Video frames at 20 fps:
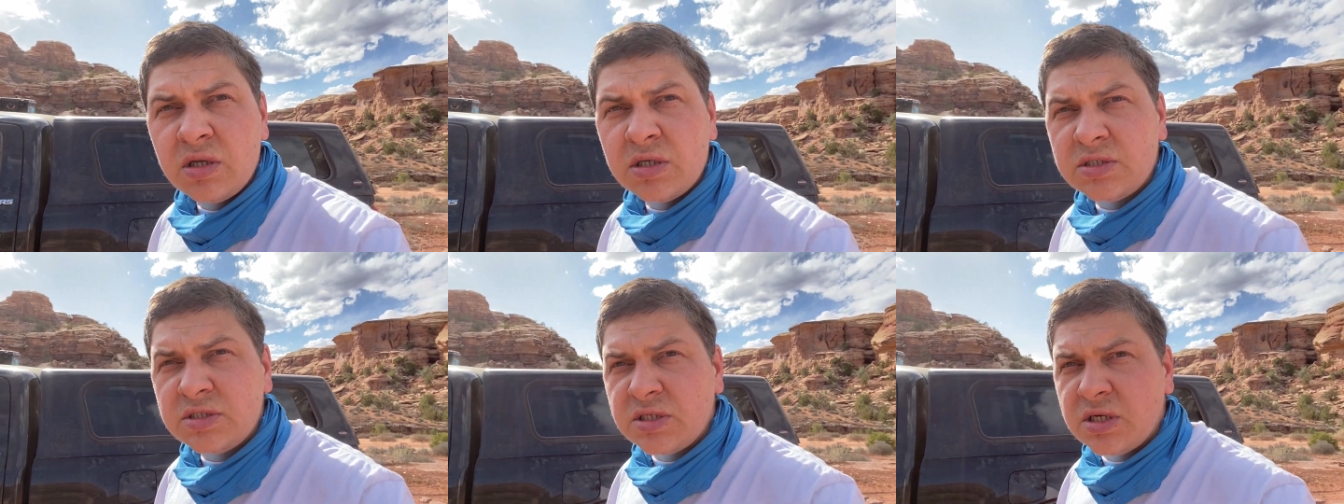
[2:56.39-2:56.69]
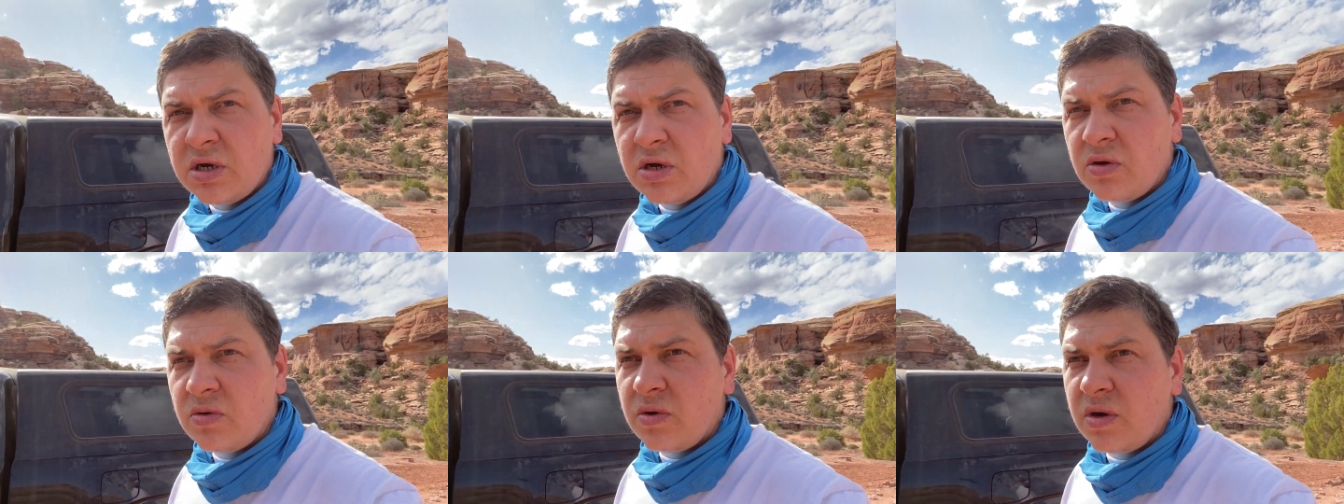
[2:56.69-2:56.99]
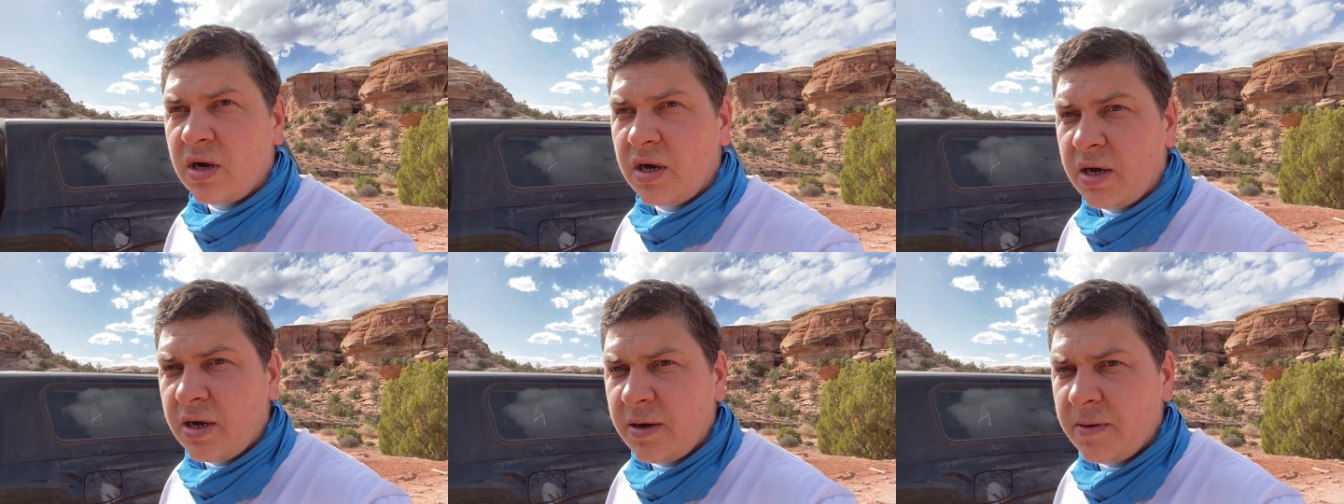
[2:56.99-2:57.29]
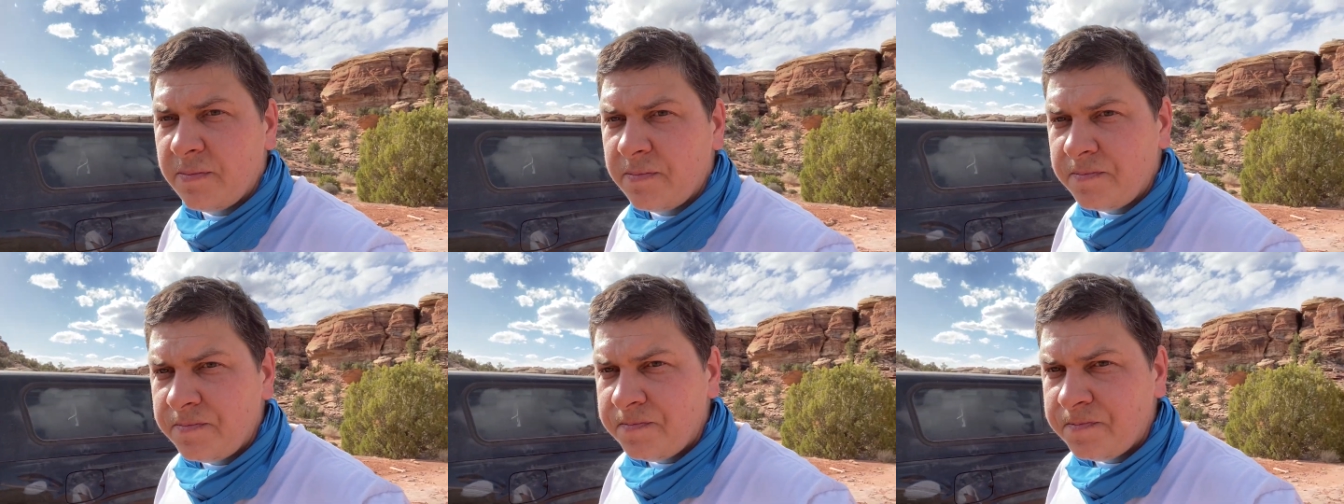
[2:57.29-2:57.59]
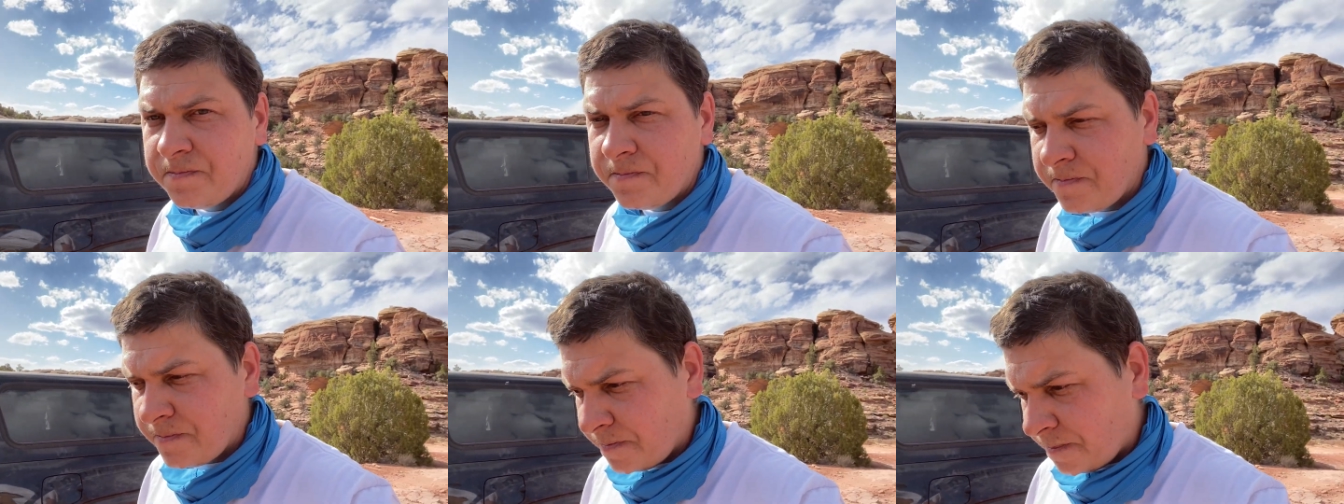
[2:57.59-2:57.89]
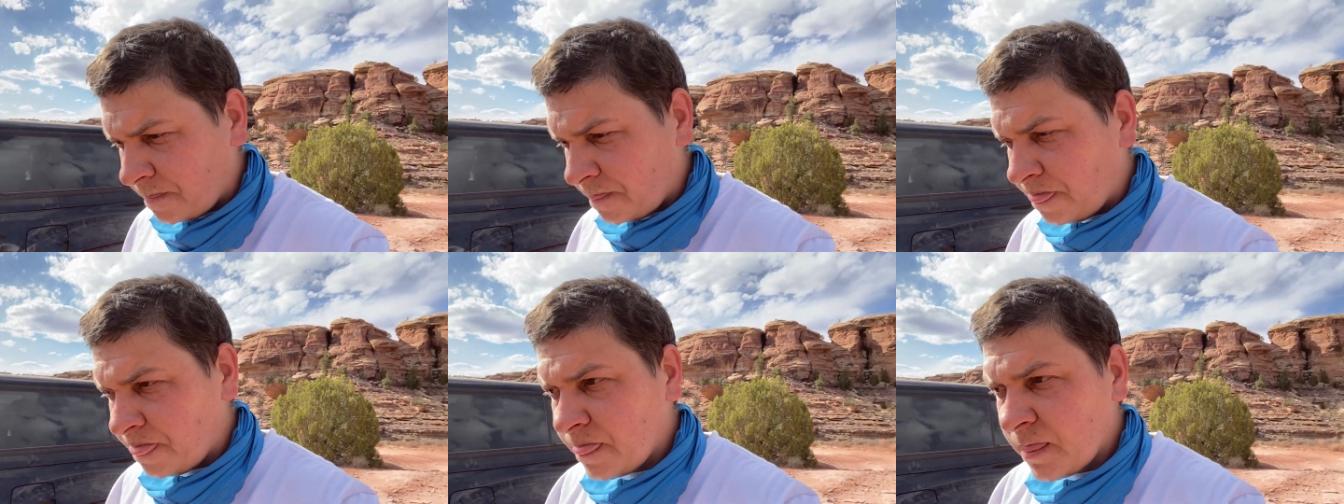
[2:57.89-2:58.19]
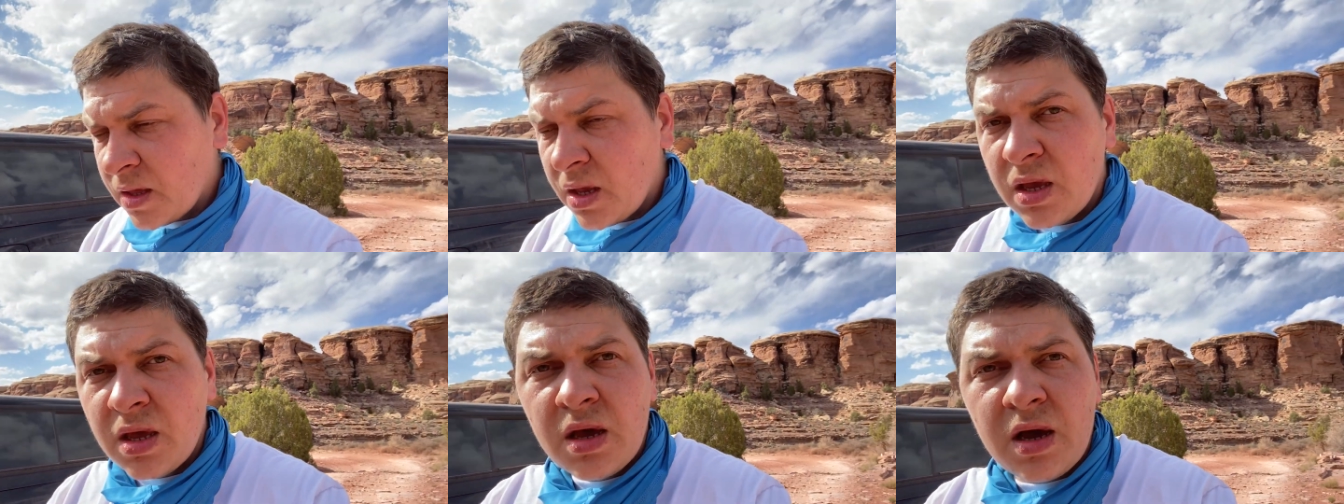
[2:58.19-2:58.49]
So um,
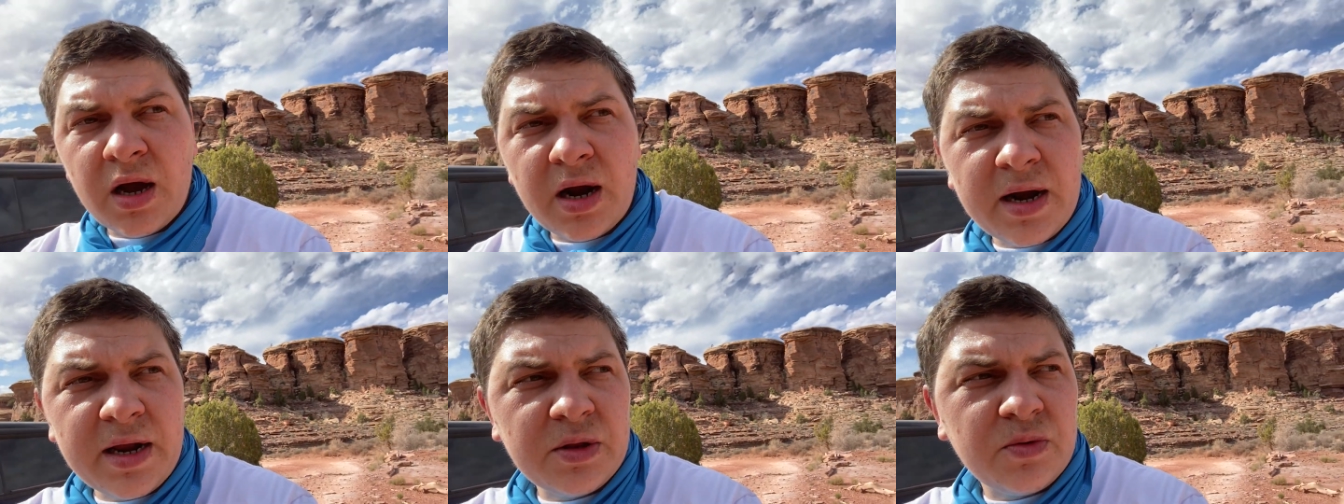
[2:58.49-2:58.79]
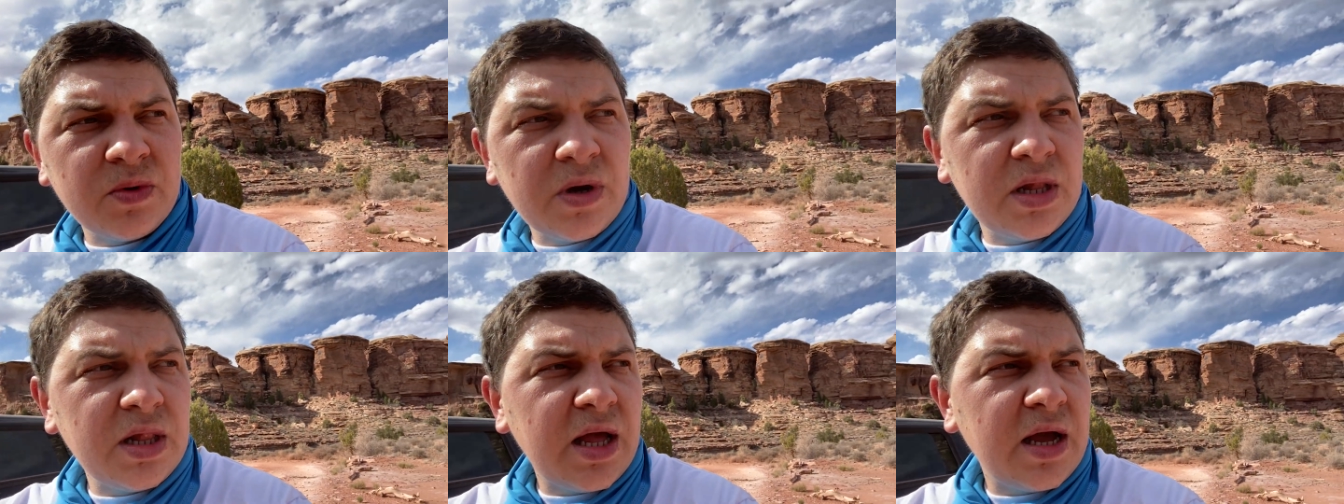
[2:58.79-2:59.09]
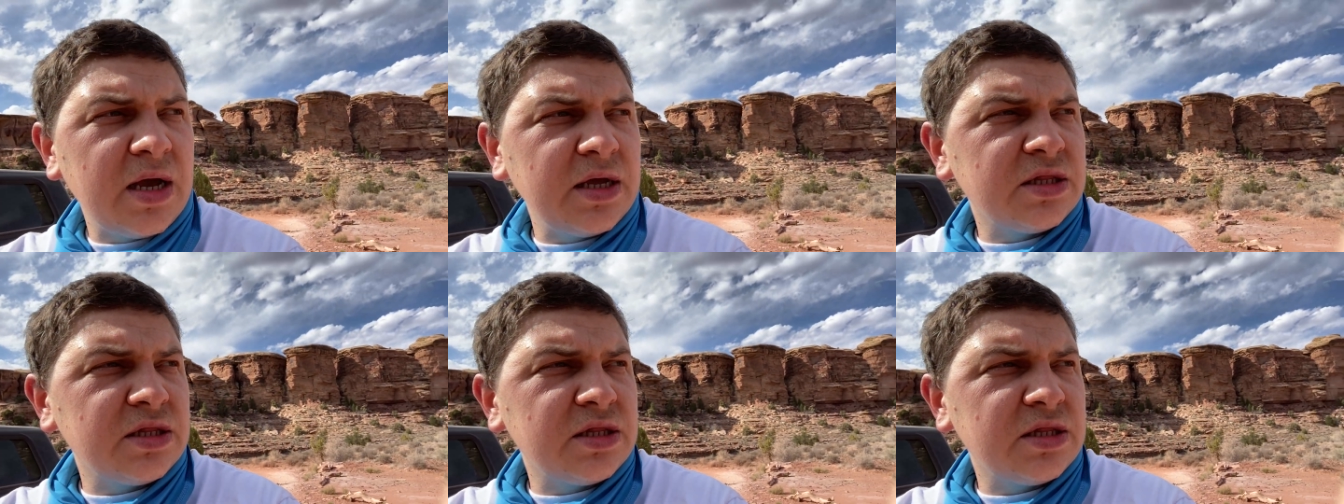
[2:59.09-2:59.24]
all right, well,